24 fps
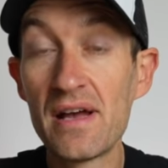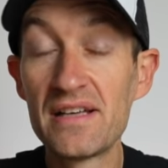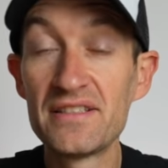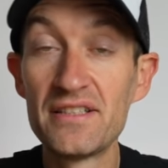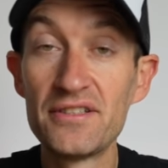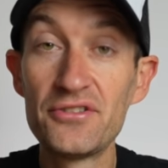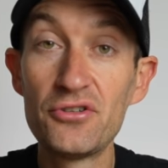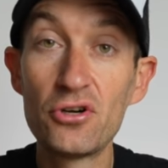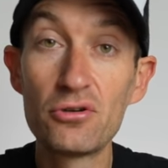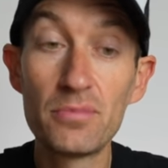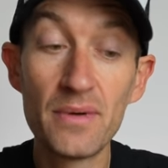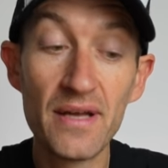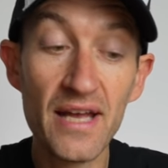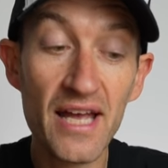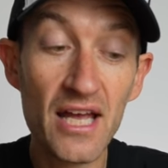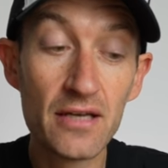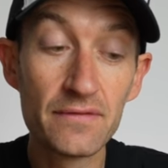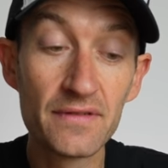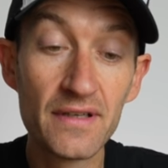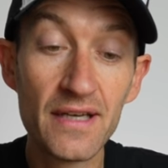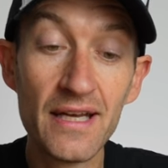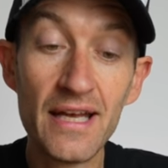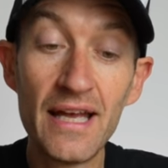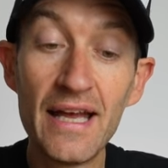as the Dogma
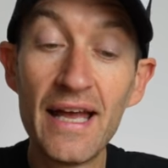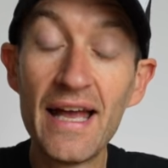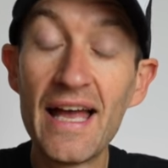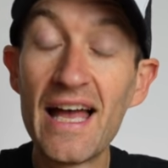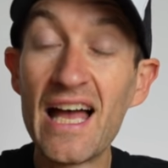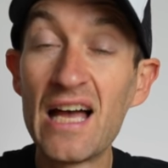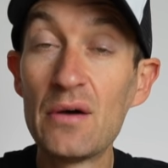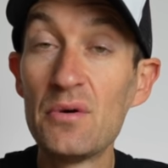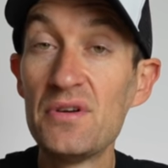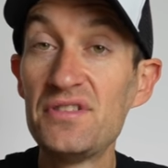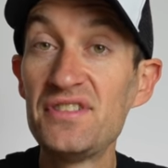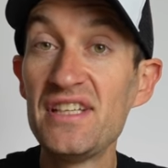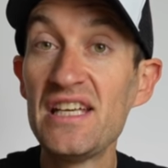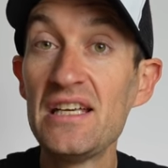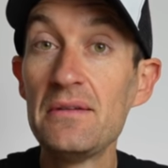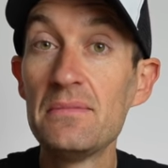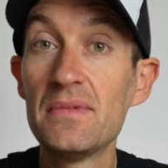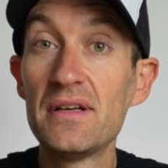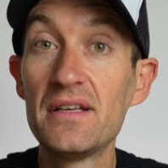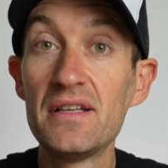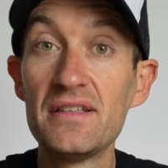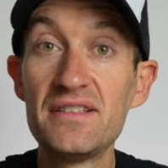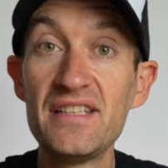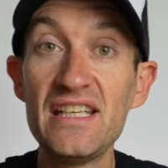F and we've
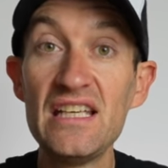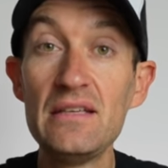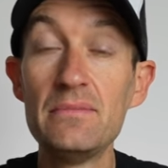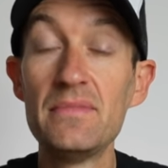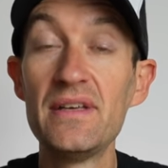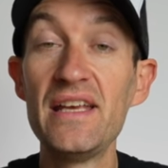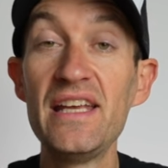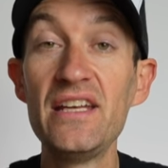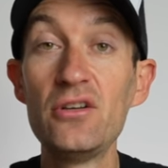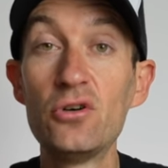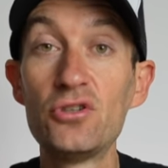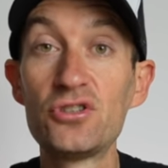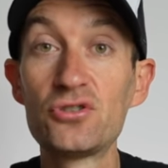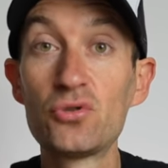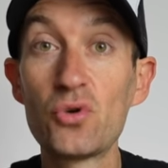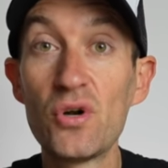seen Team Ineos